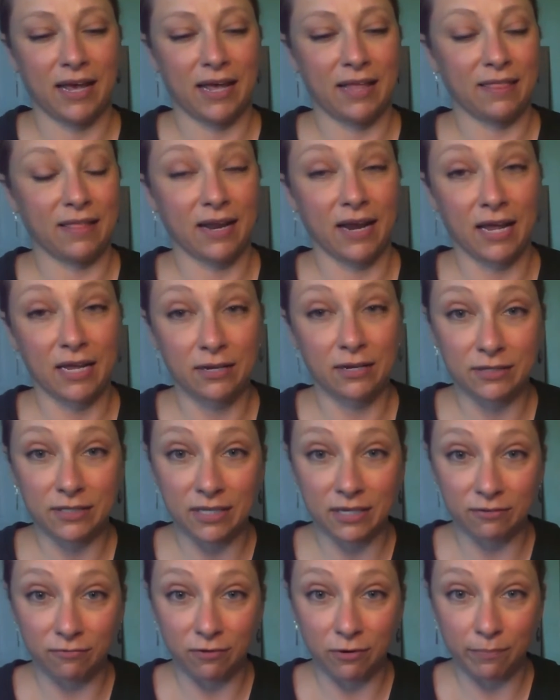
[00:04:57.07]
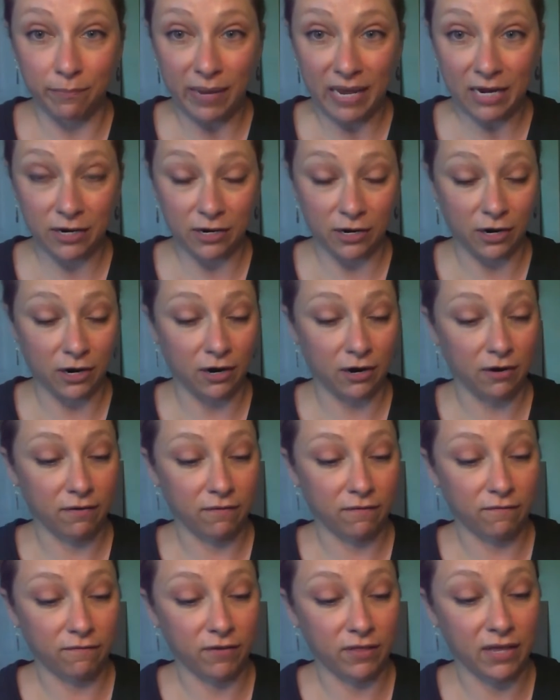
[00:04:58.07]
And then I use the
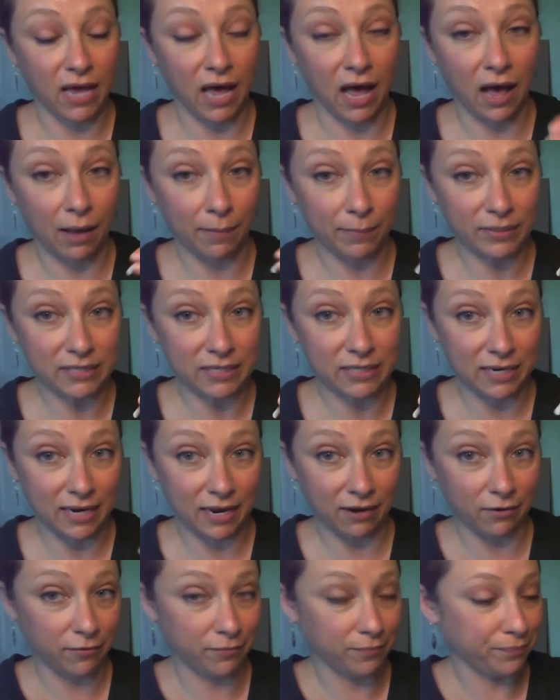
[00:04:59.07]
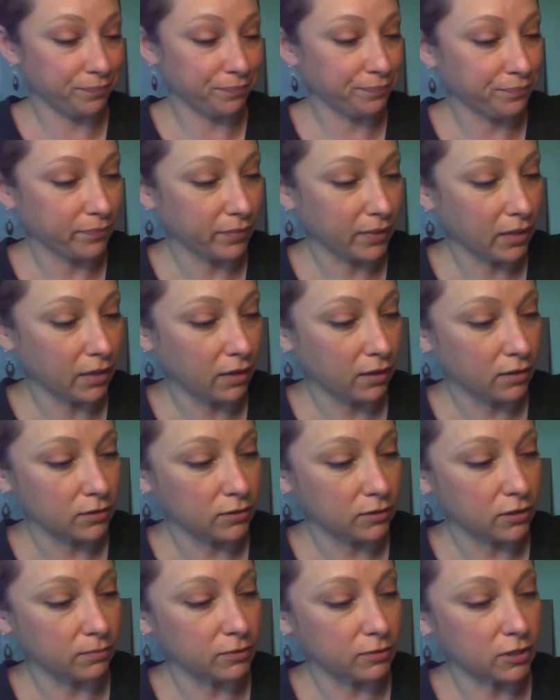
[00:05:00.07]
remainder for the opposite nail.
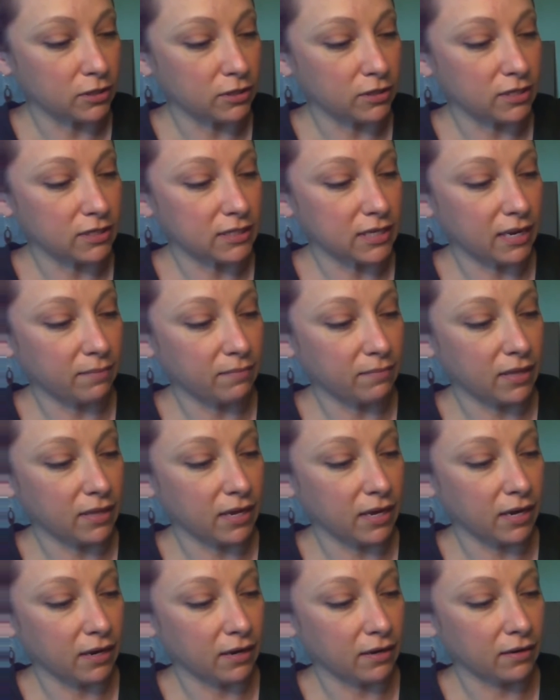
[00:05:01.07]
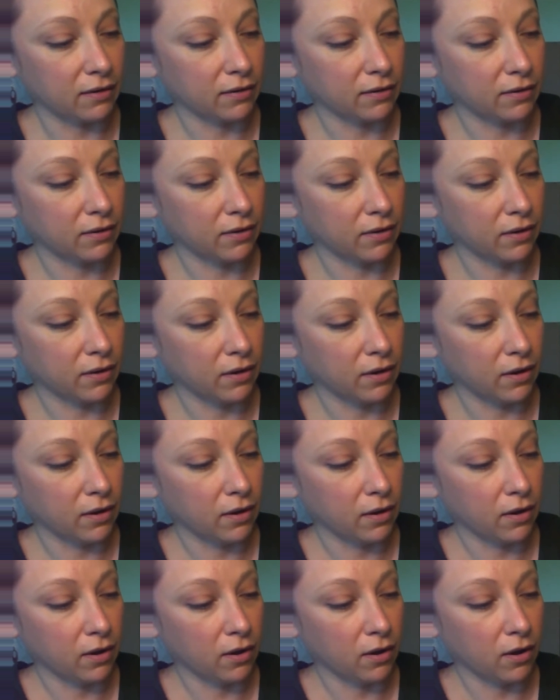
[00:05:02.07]
So I'm just going to do the same thing
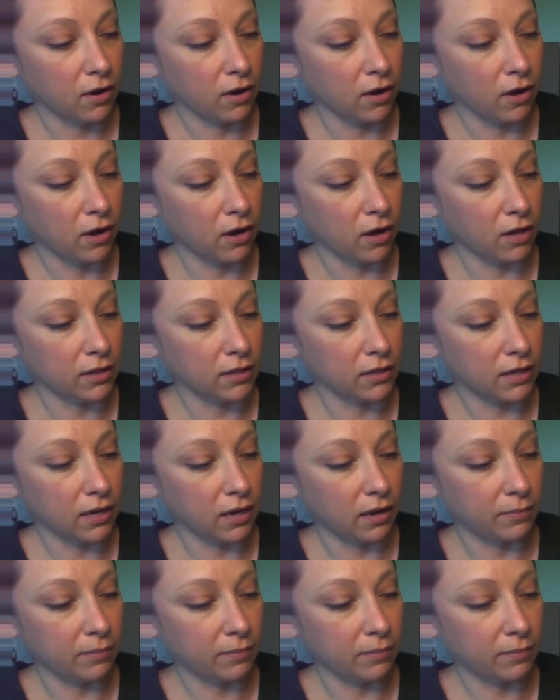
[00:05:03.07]
on the